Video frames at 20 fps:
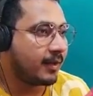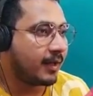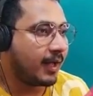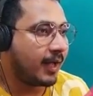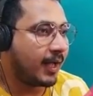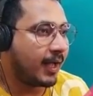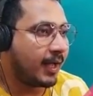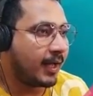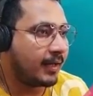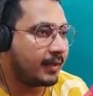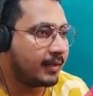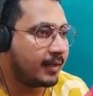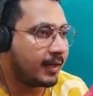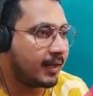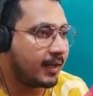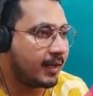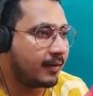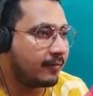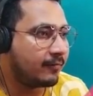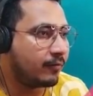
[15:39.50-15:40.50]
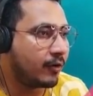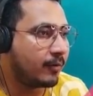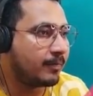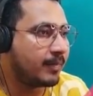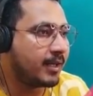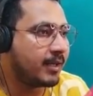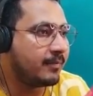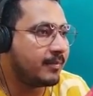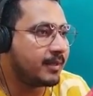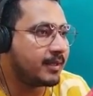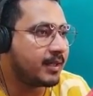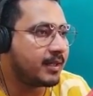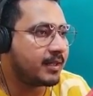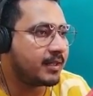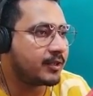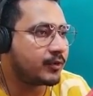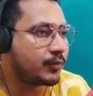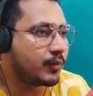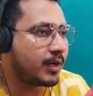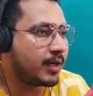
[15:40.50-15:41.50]
and for millimeter it
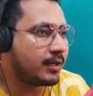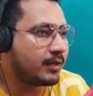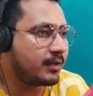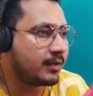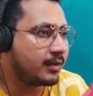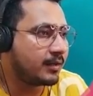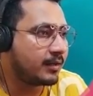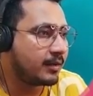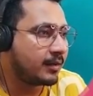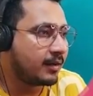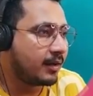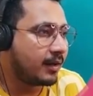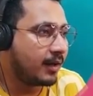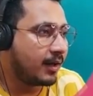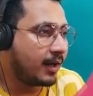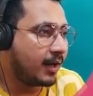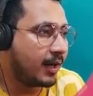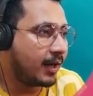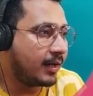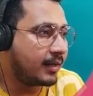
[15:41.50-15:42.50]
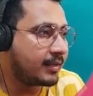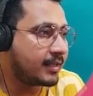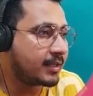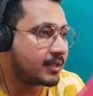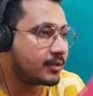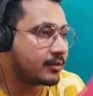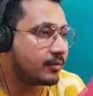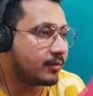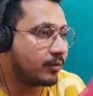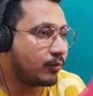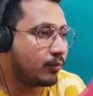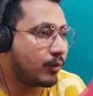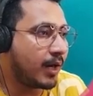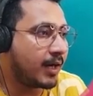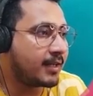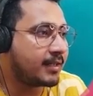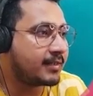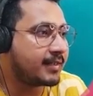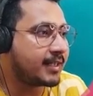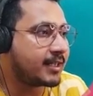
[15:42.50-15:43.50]
is what, it is
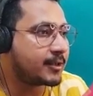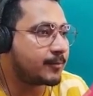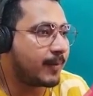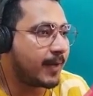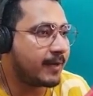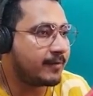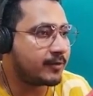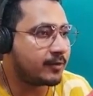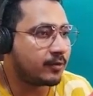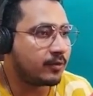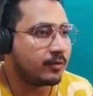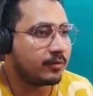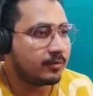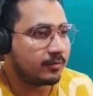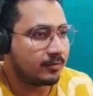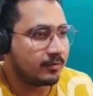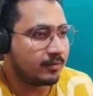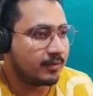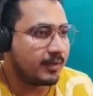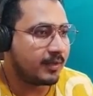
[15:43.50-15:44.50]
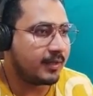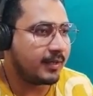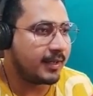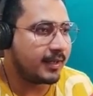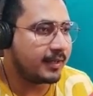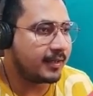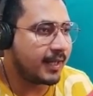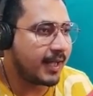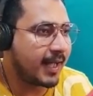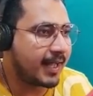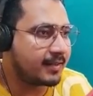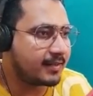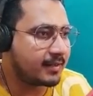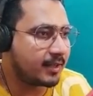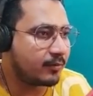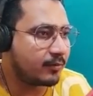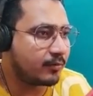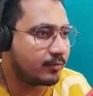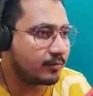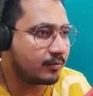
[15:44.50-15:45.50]
1650. In the
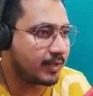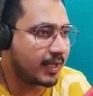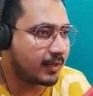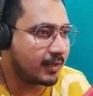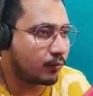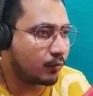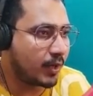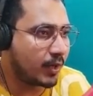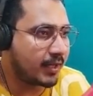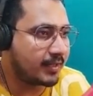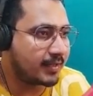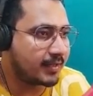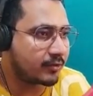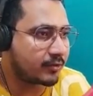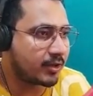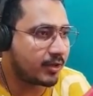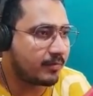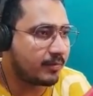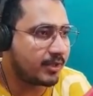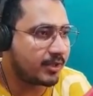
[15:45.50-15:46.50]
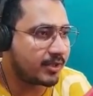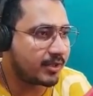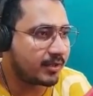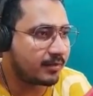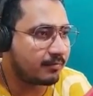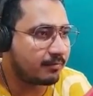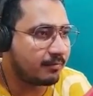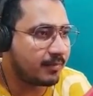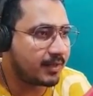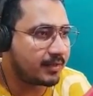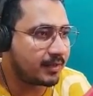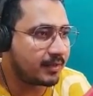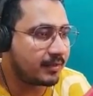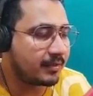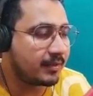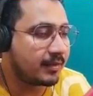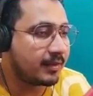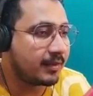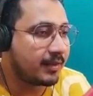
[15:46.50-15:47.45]
answer, that one is actually missing.